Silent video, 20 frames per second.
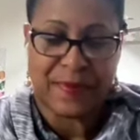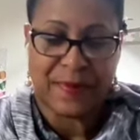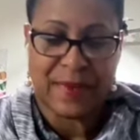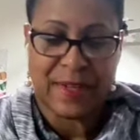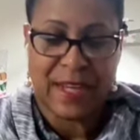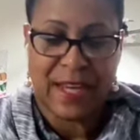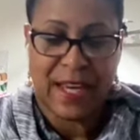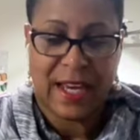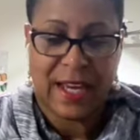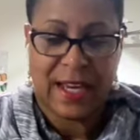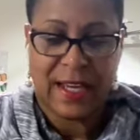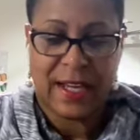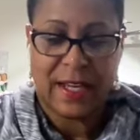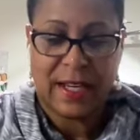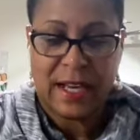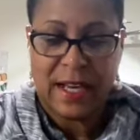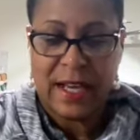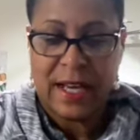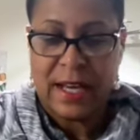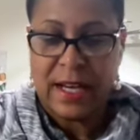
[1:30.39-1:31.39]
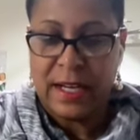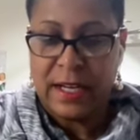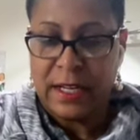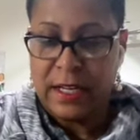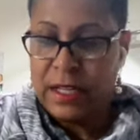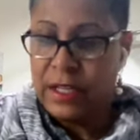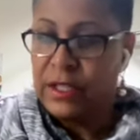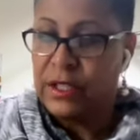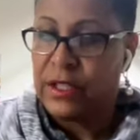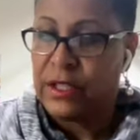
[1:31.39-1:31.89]
Okay.
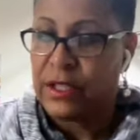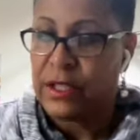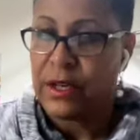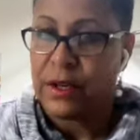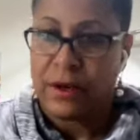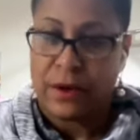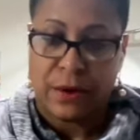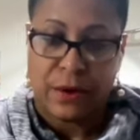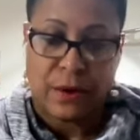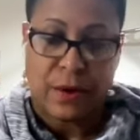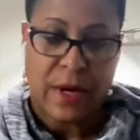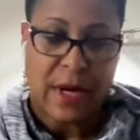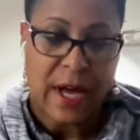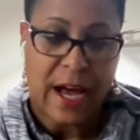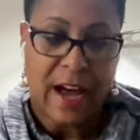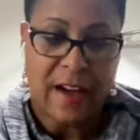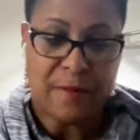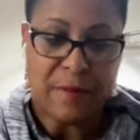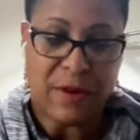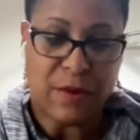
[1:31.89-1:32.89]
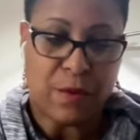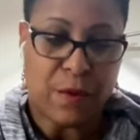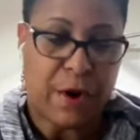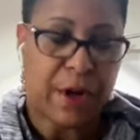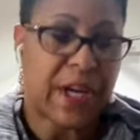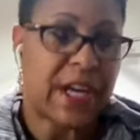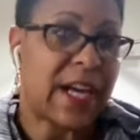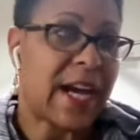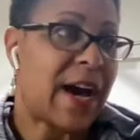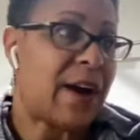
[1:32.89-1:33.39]
So I've been
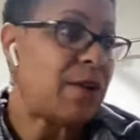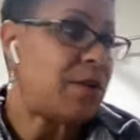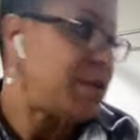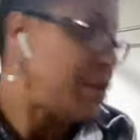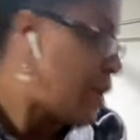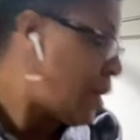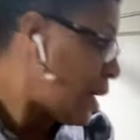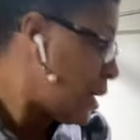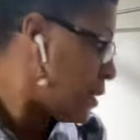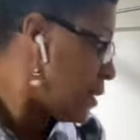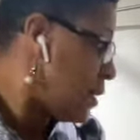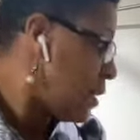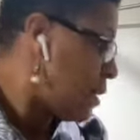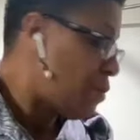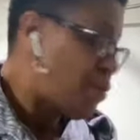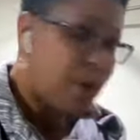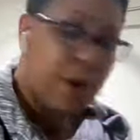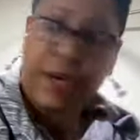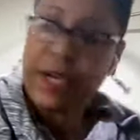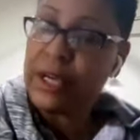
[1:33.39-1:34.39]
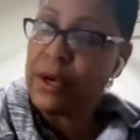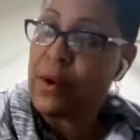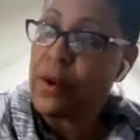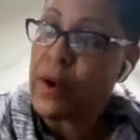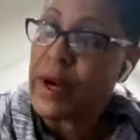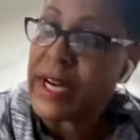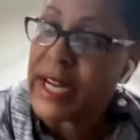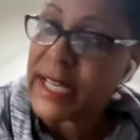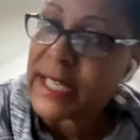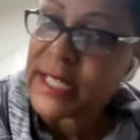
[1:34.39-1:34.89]
working on
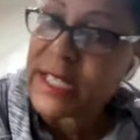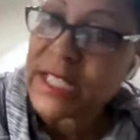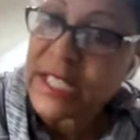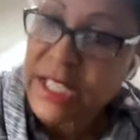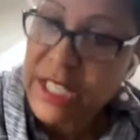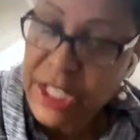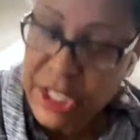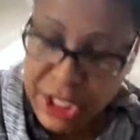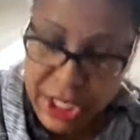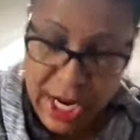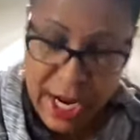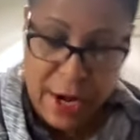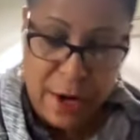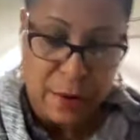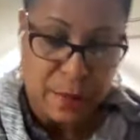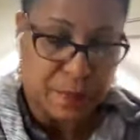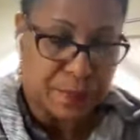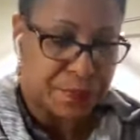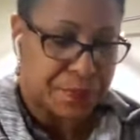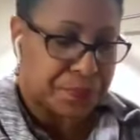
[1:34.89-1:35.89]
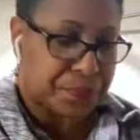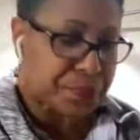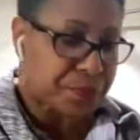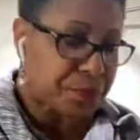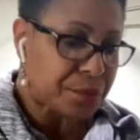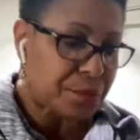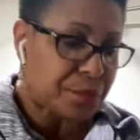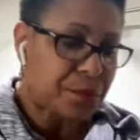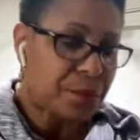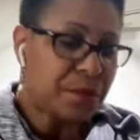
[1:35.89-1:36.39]
a stitch out.
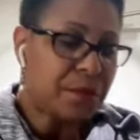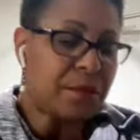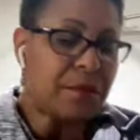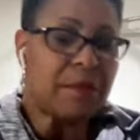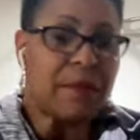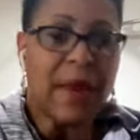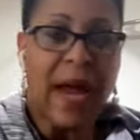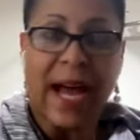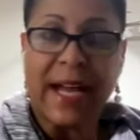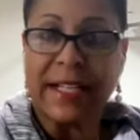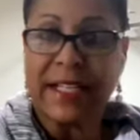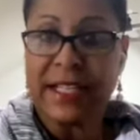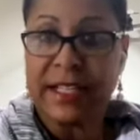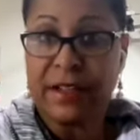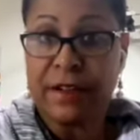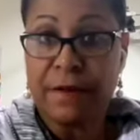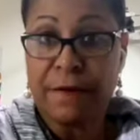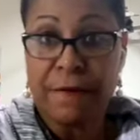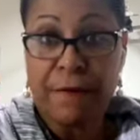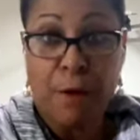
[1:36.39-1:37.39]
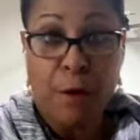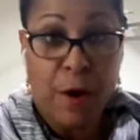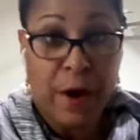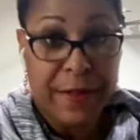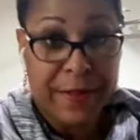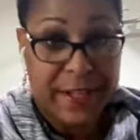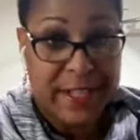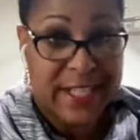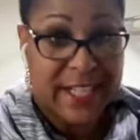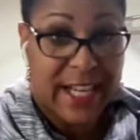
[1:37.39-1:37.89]
I did the
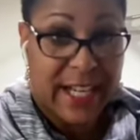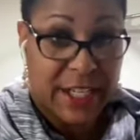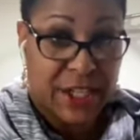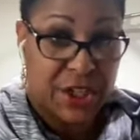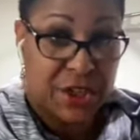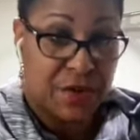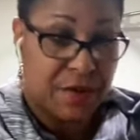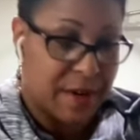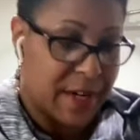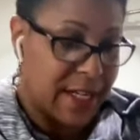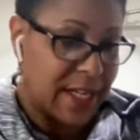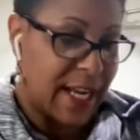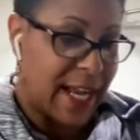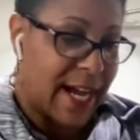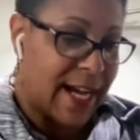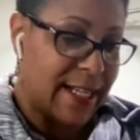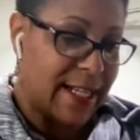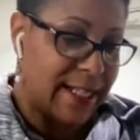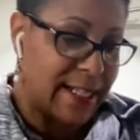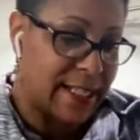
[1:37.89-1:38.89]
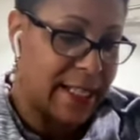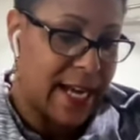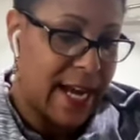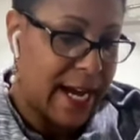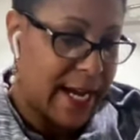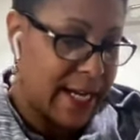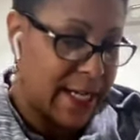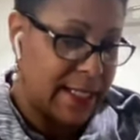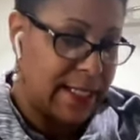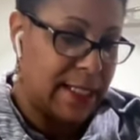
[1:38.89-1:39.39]
4th test run last
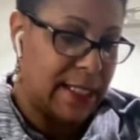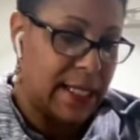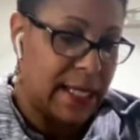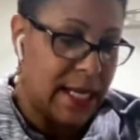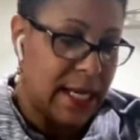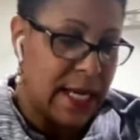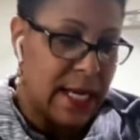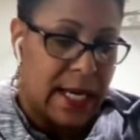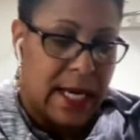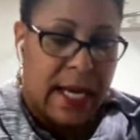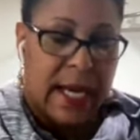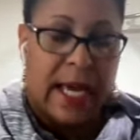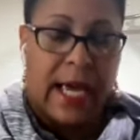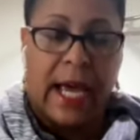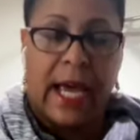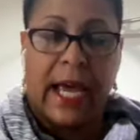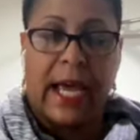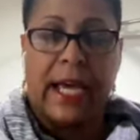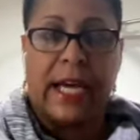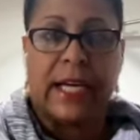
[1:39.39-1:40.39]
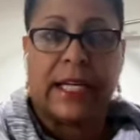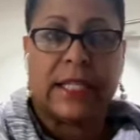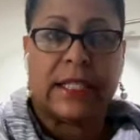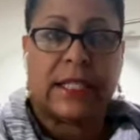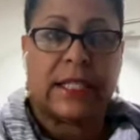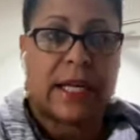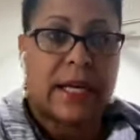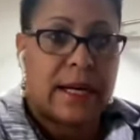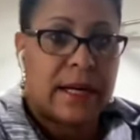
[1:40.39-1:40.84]
night, and